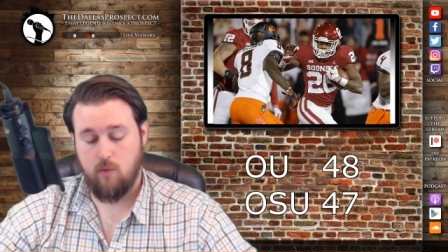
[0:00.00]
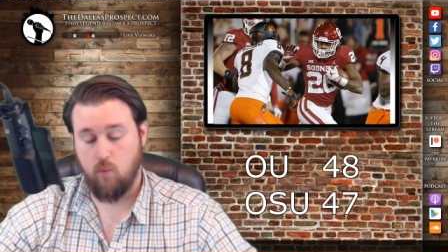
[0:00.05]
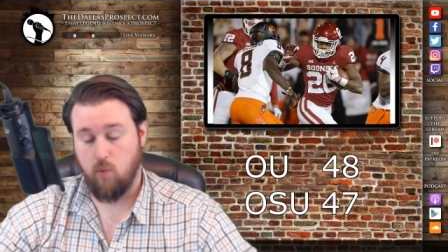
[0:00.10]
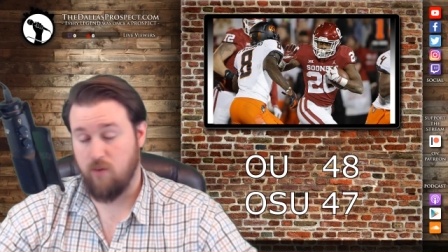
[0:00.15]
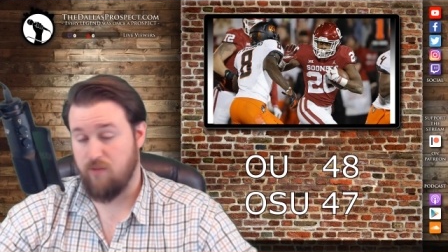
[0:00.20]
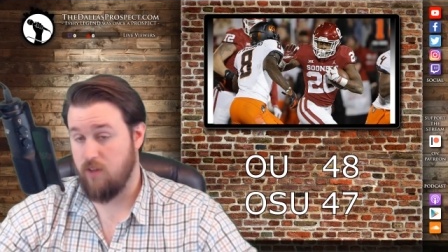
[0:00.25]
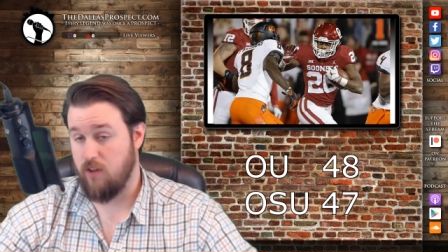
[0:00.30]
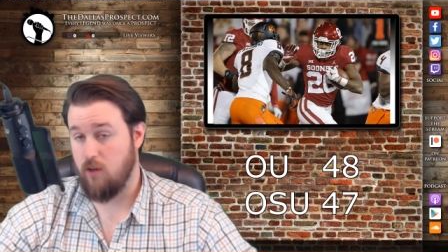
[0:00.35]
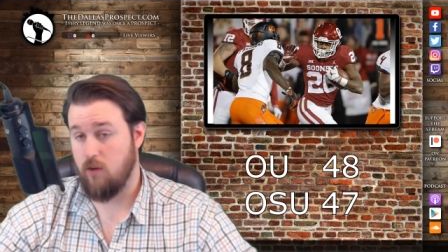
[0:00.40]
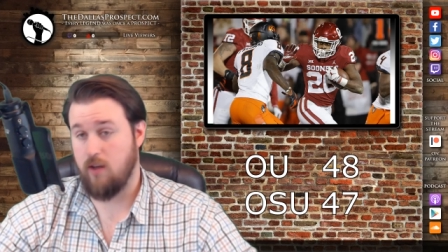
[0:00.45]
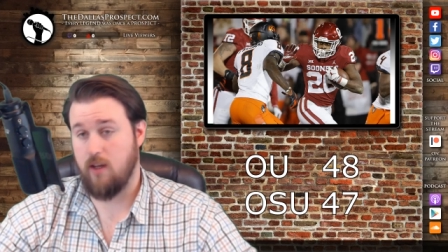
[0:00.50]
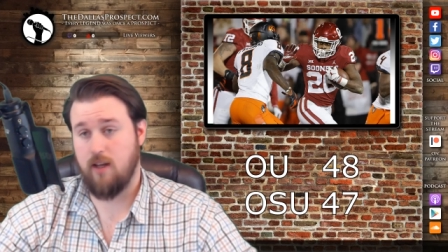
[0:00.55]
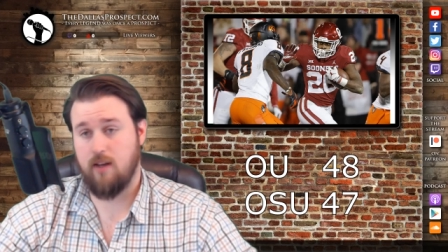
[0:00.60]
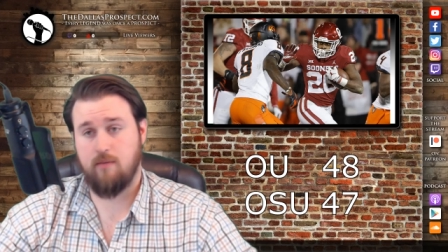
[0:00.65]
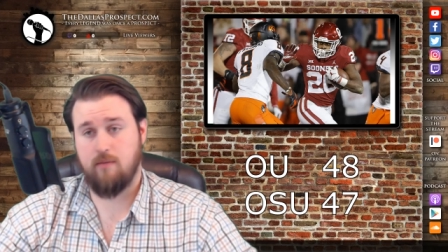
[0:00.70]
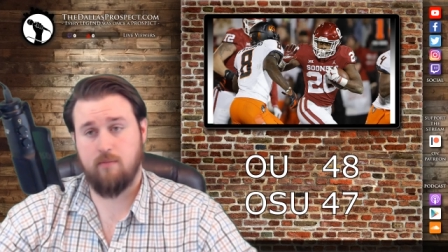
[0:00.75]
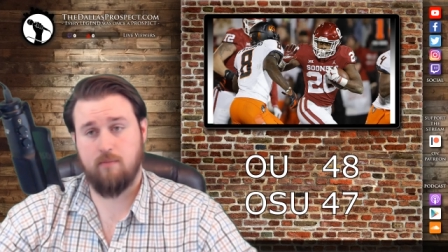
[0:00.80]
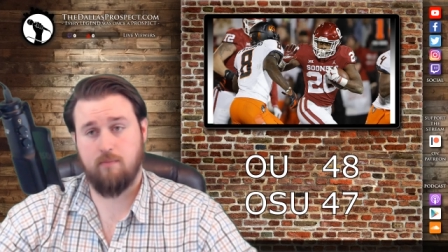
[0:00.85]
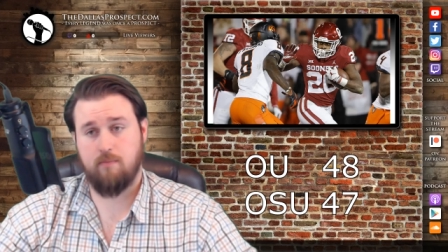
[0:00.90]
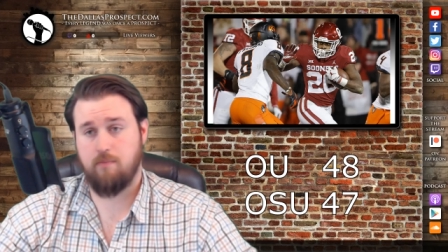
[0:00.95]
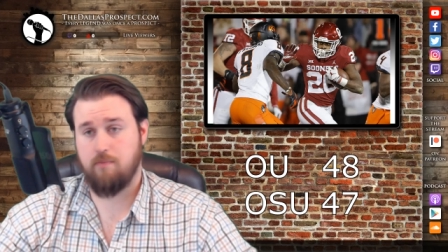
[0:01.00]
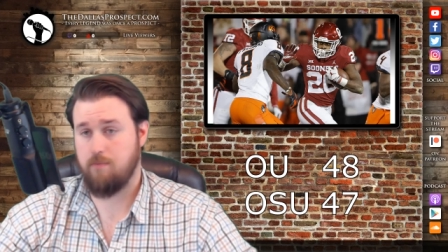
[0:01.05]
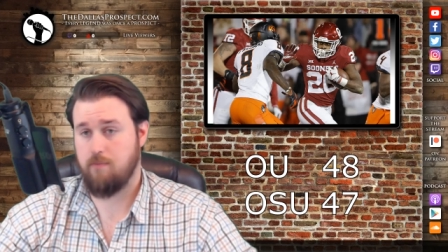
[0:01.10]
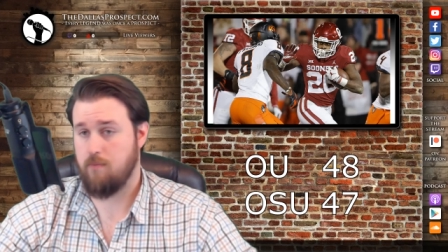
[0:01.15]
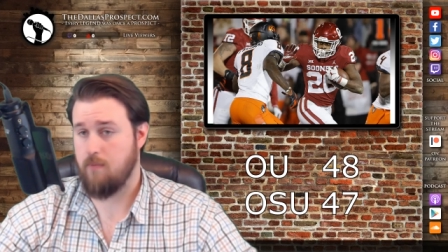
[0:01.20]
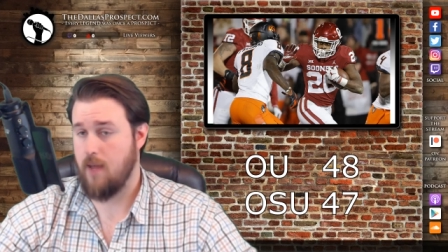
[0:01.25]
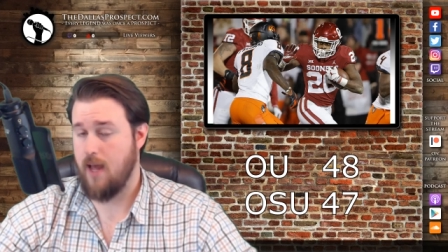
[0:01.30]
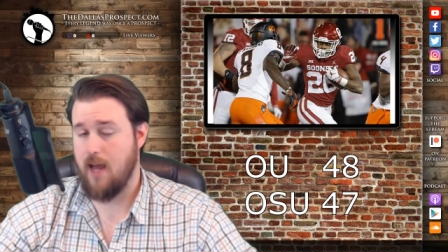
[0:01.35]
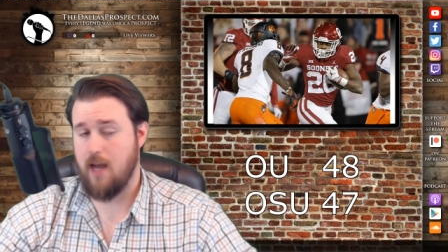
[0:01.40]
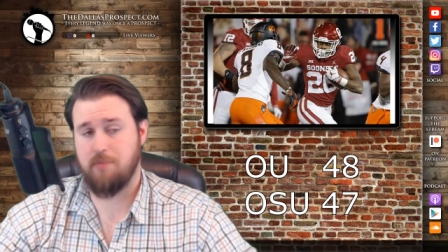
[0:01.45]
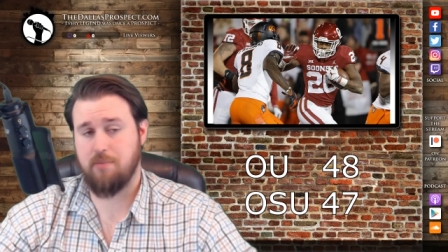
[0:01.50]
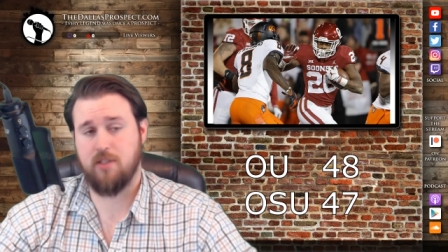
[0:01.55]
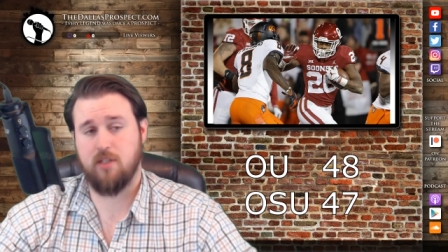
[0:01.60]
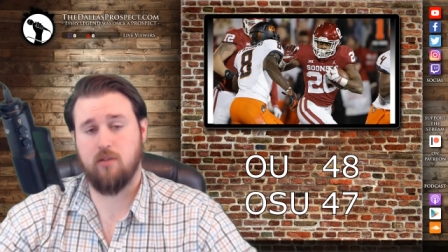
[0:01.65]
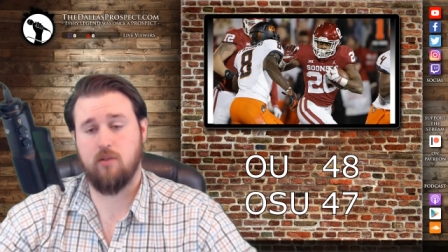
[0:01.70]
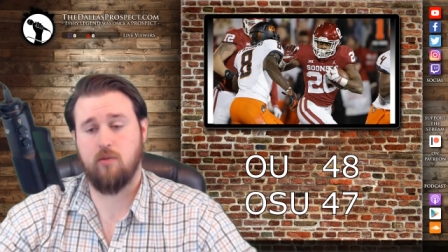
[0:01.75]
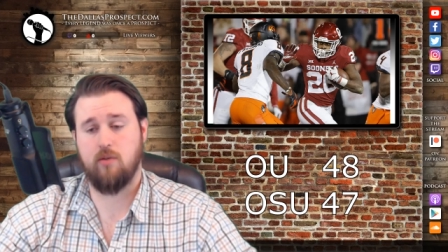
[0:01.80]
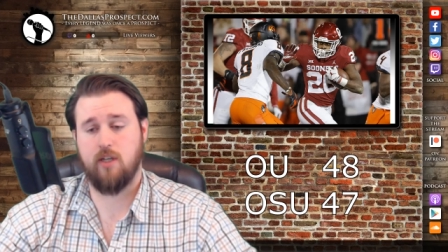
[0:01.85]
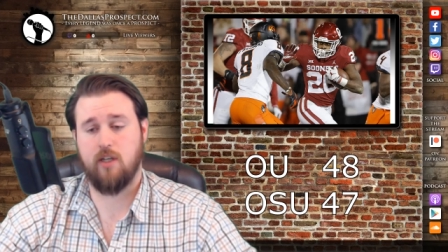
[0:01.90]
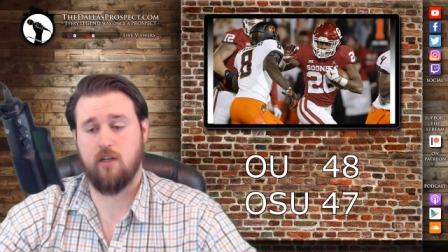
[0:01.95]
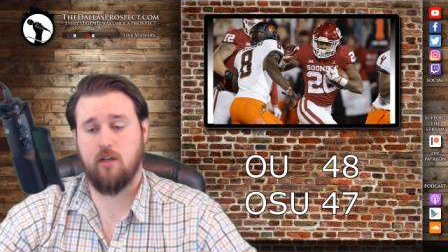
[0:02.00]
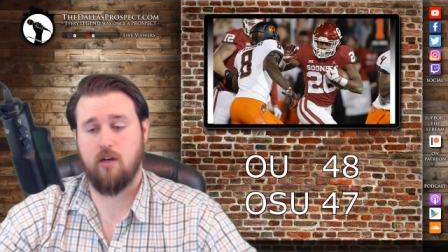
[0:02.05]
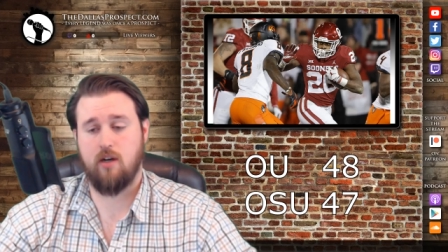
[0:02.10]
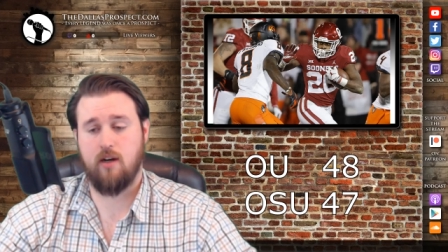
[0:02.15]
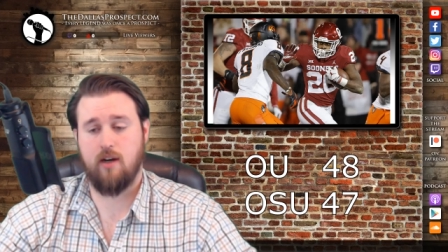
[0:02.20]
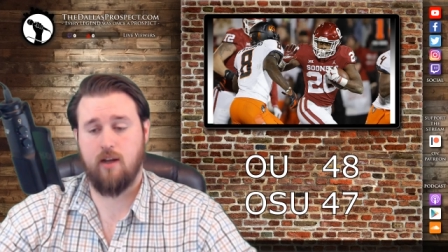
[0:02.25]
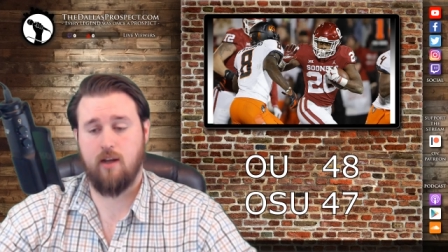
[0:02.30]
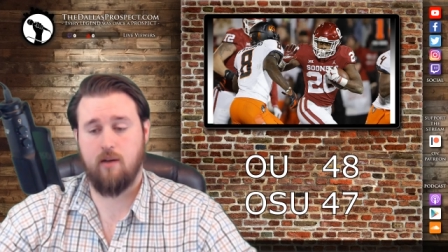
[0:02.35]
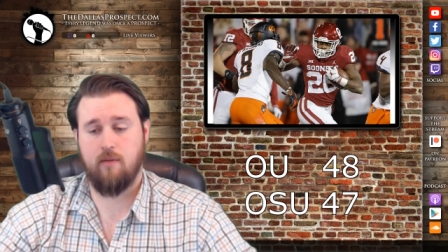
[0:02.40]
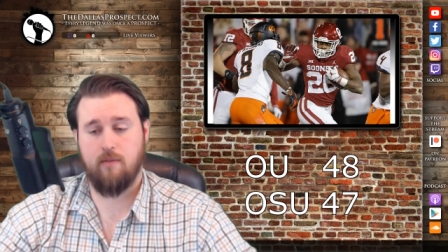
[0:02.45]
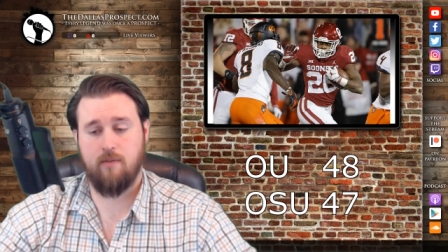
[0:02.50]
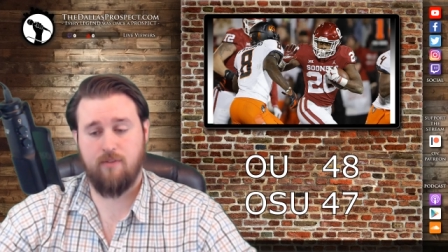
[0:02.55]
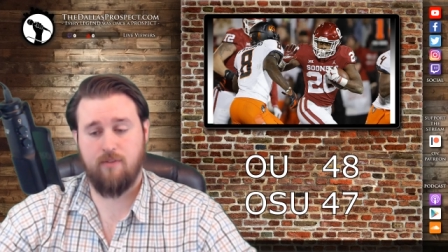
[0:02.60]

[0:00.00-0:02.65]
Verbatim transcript: Reviewed it, absolutely caught it.